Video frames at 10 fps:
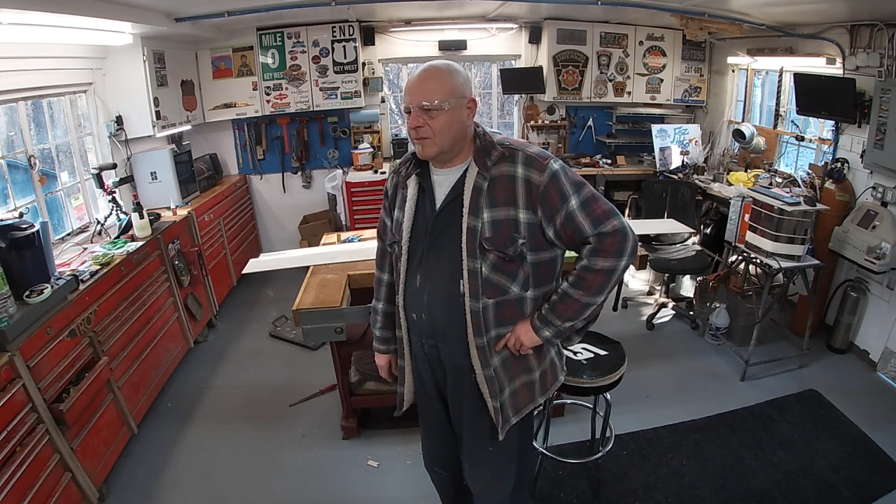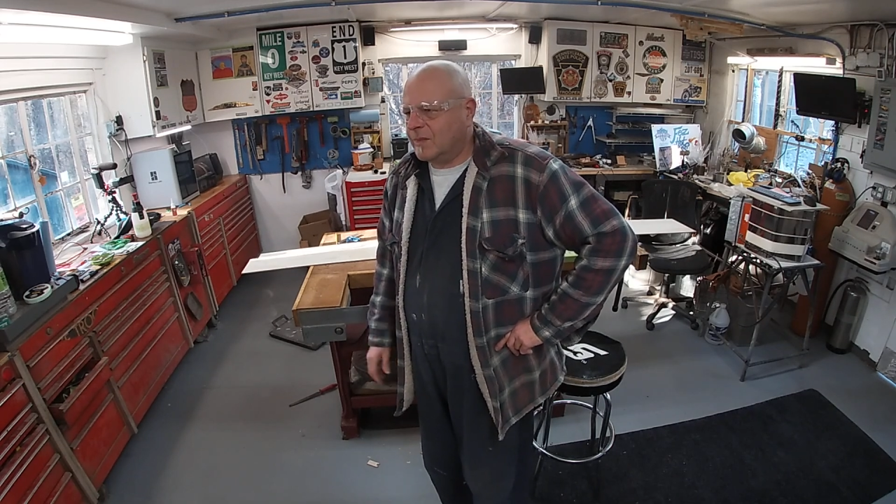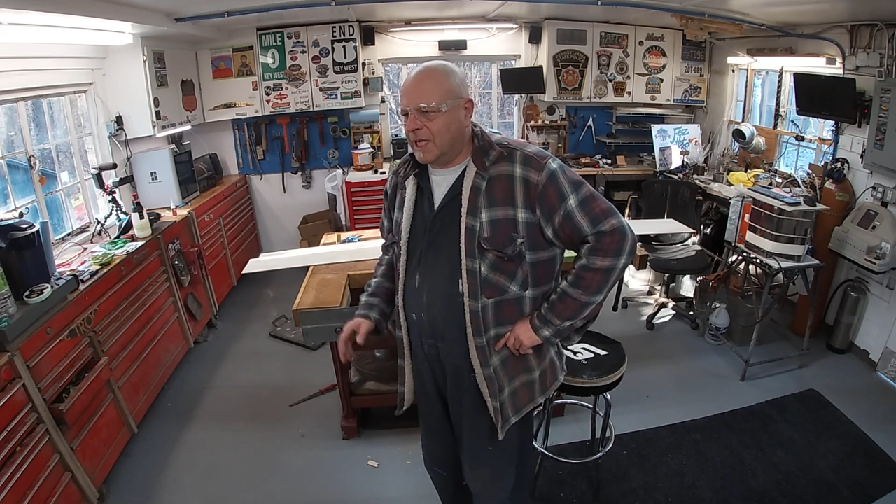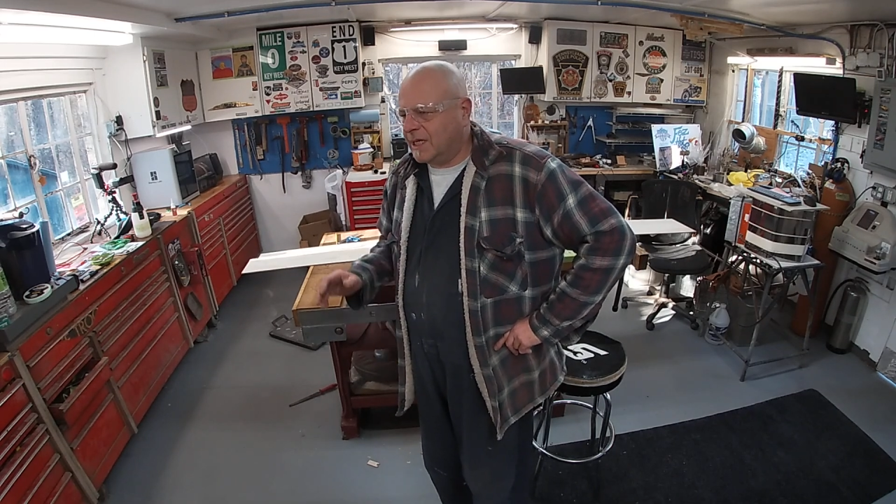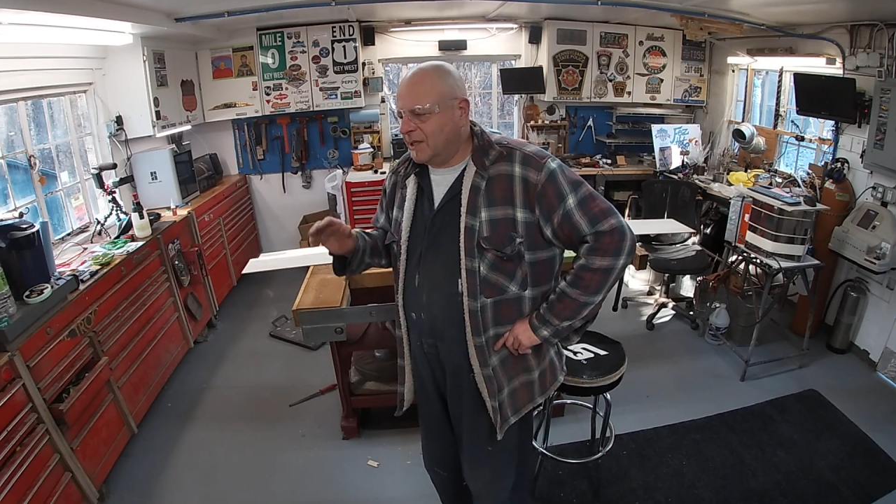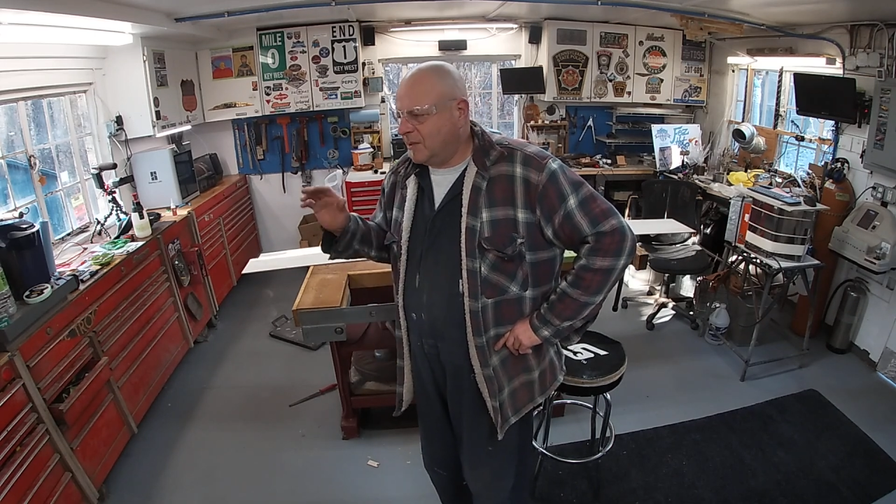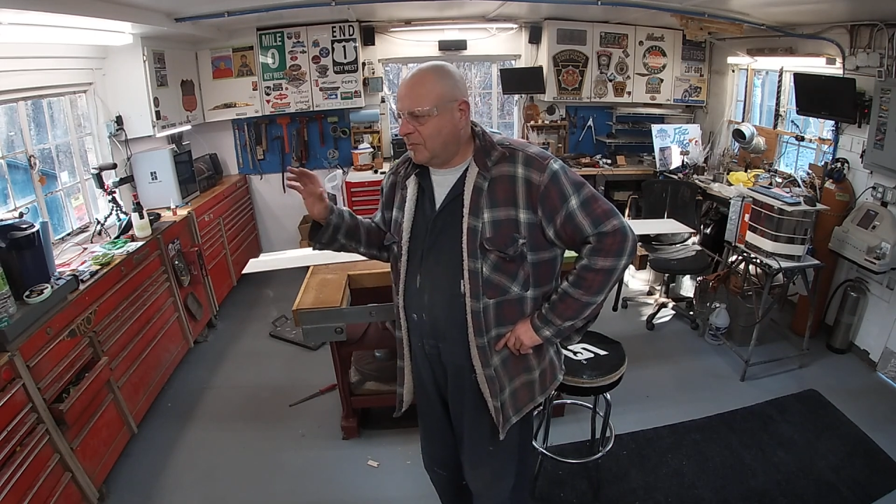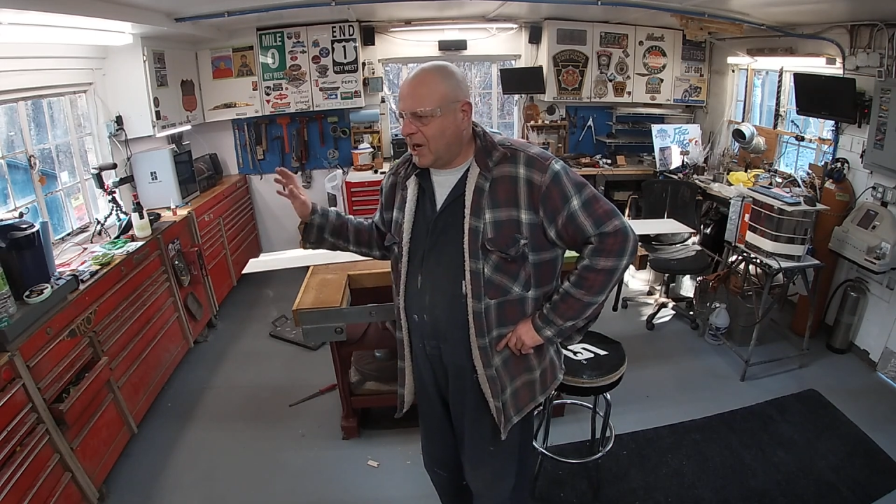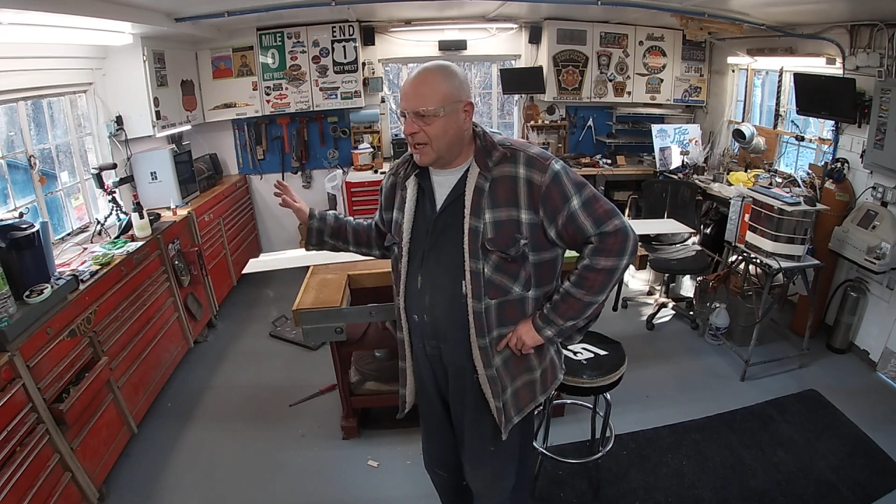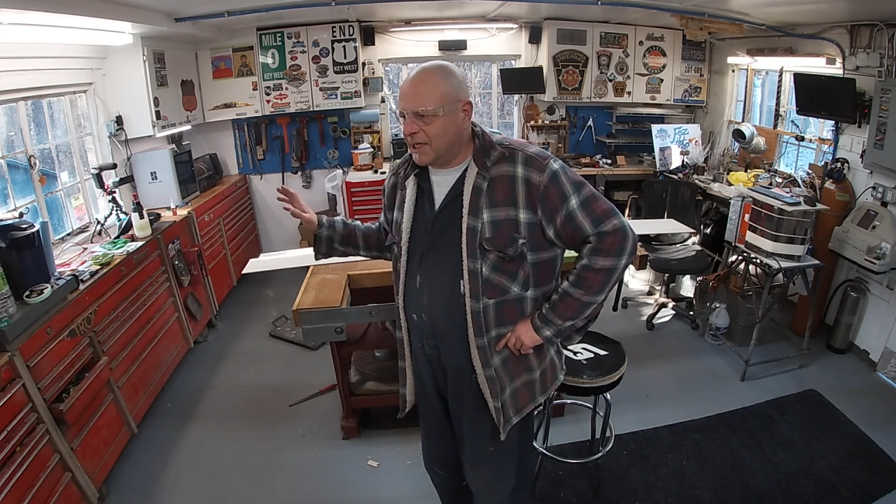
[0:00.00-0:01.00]
this
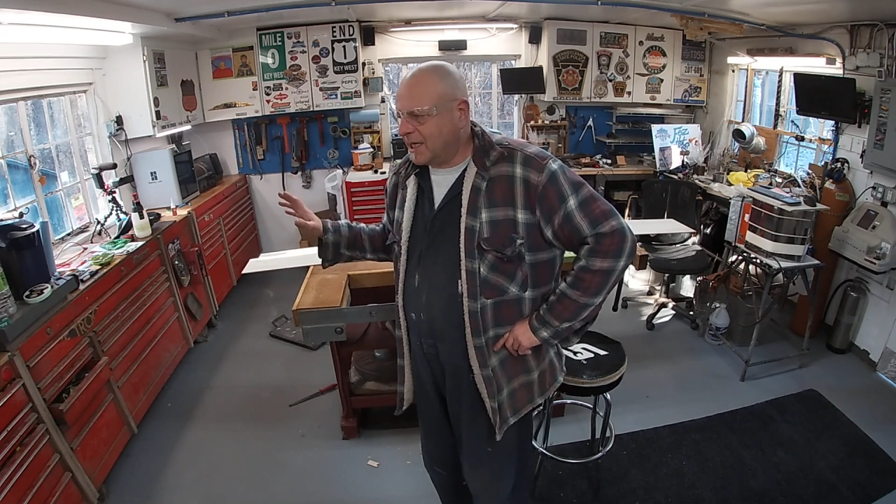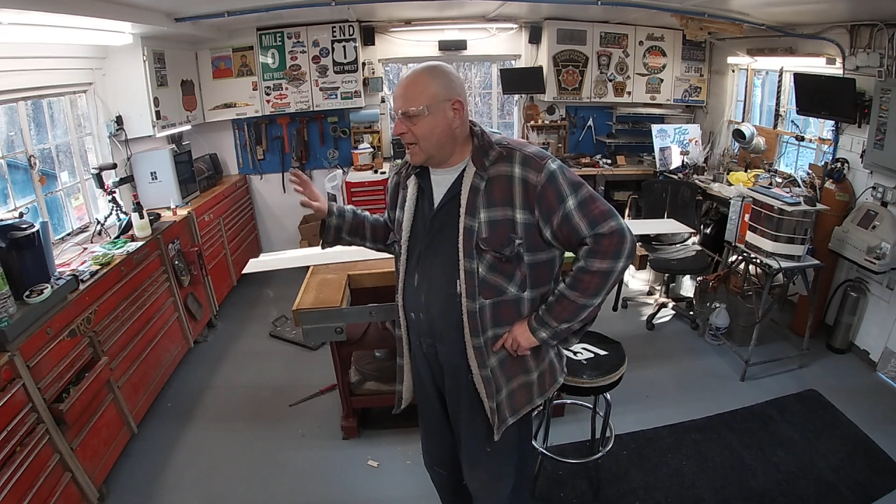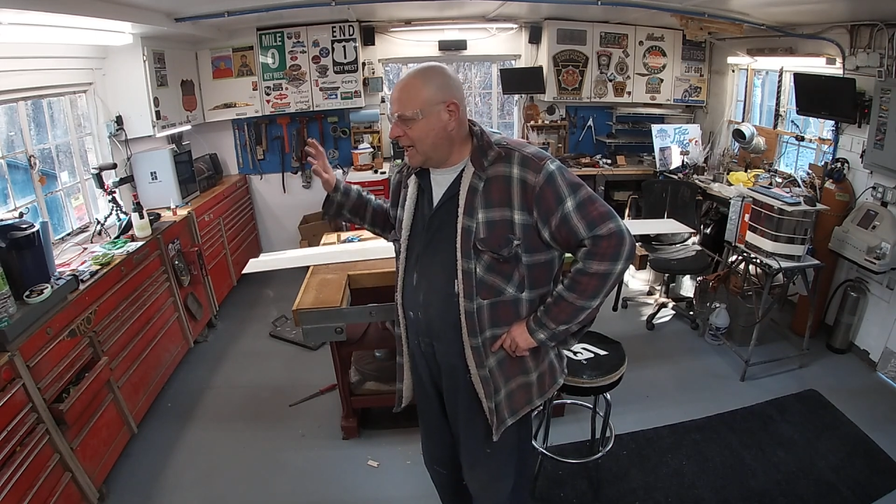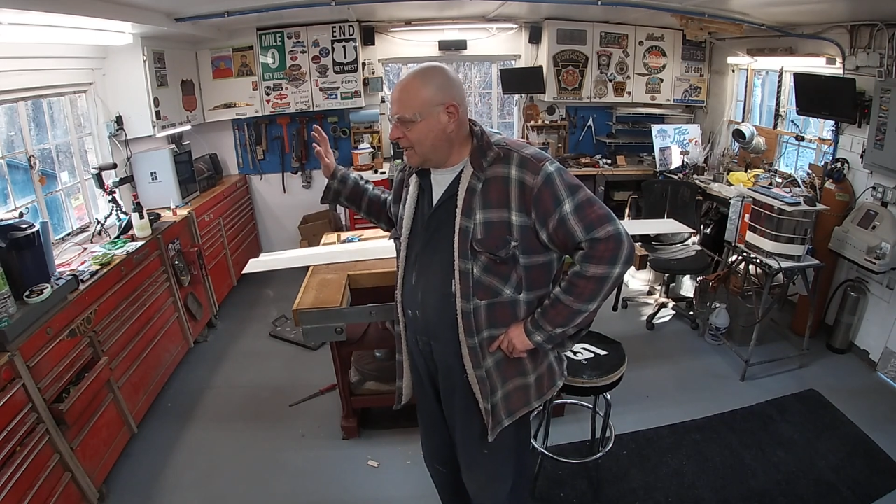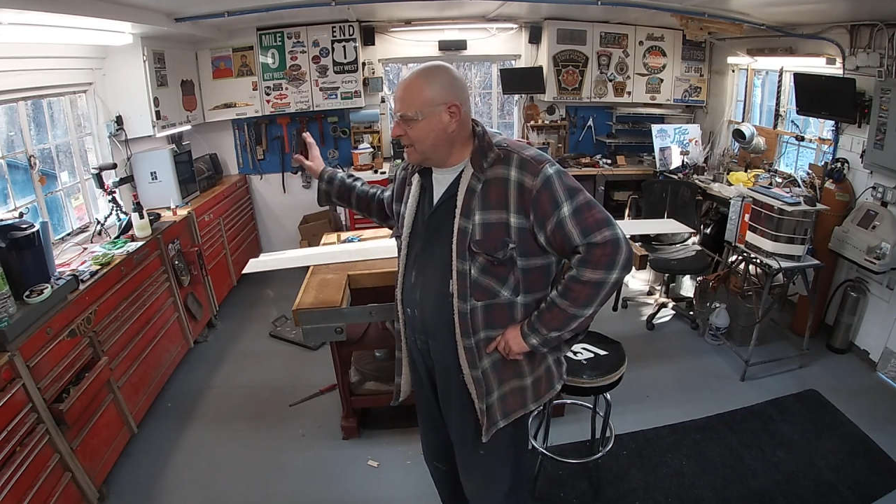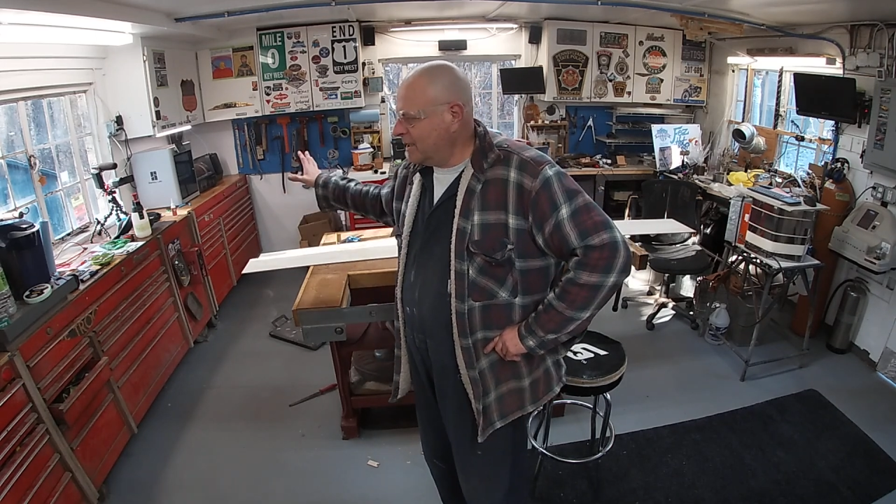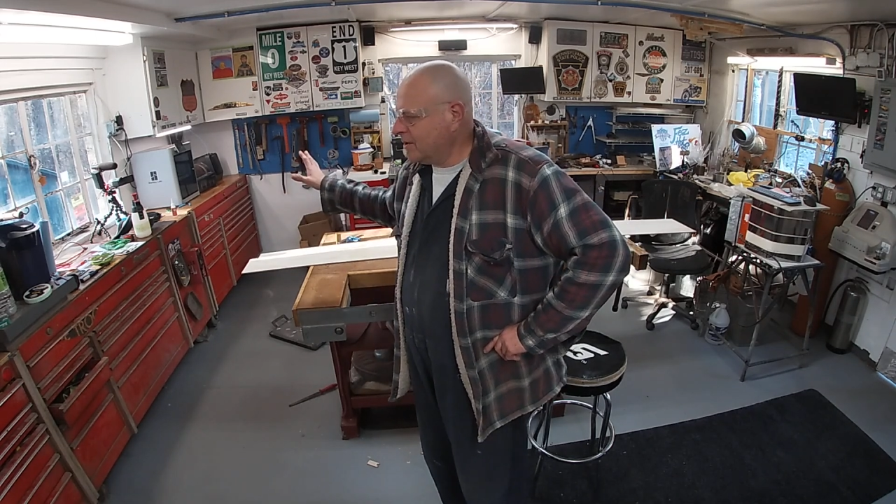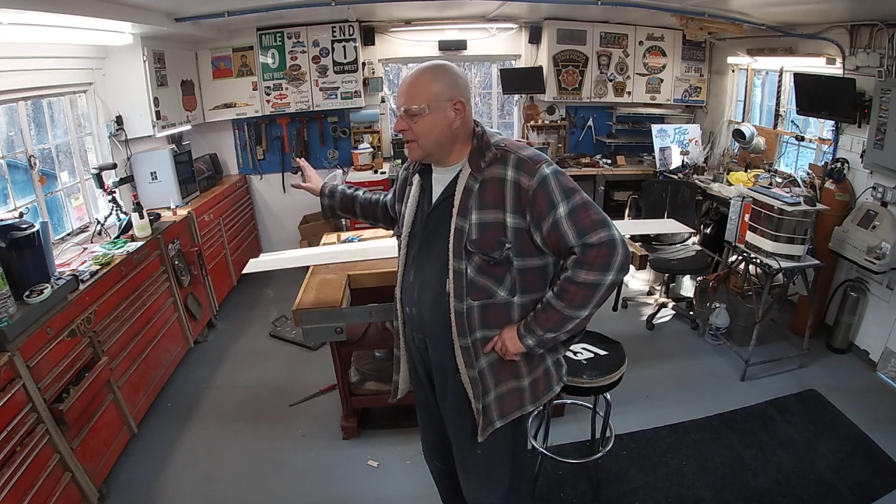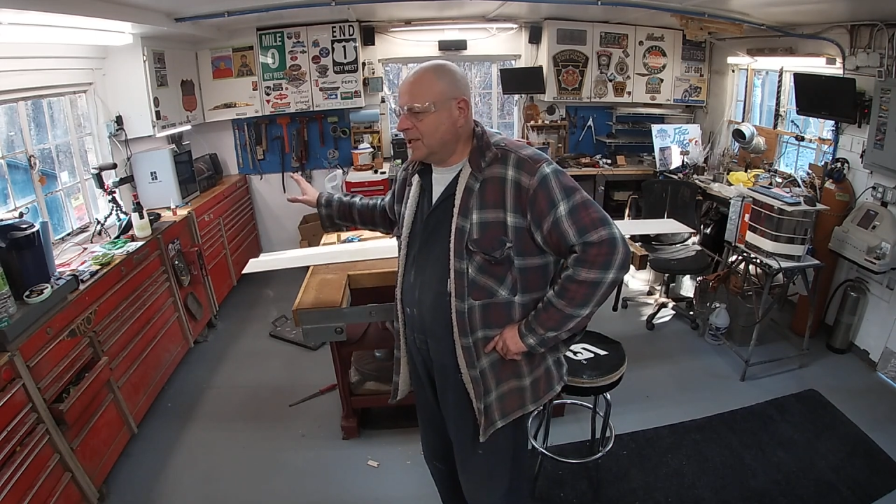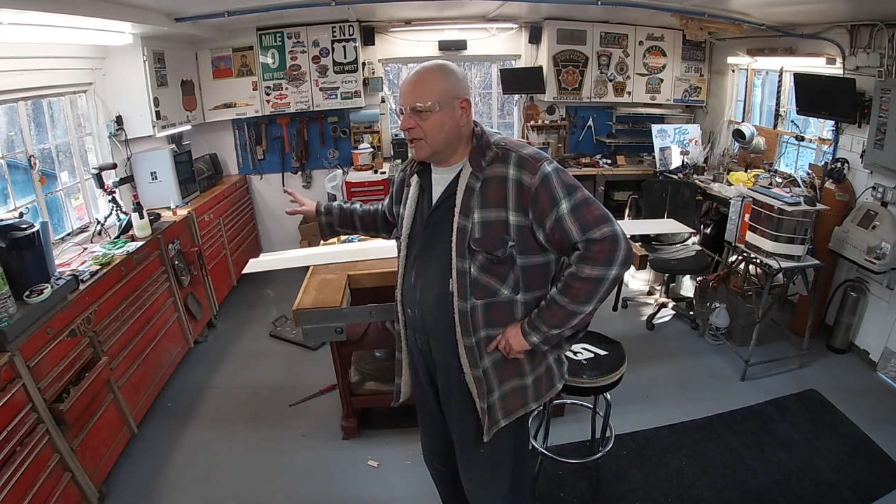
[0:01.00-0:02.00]
project that I
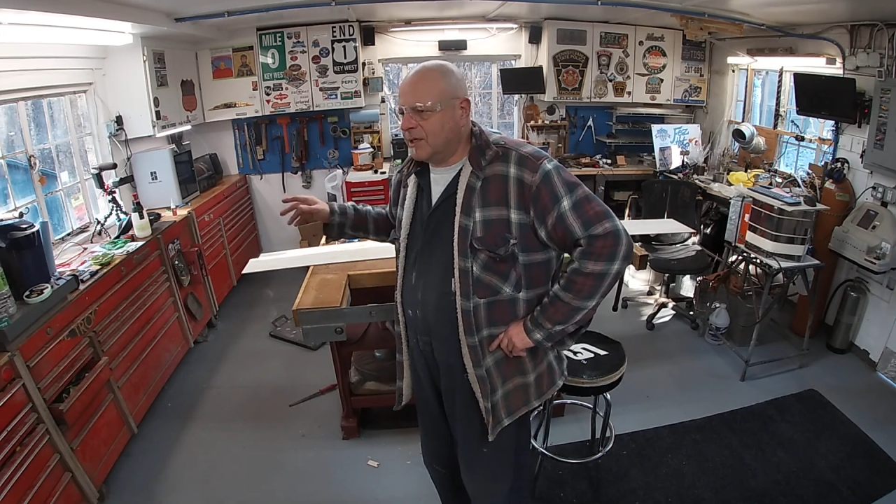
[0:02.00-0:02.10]
literally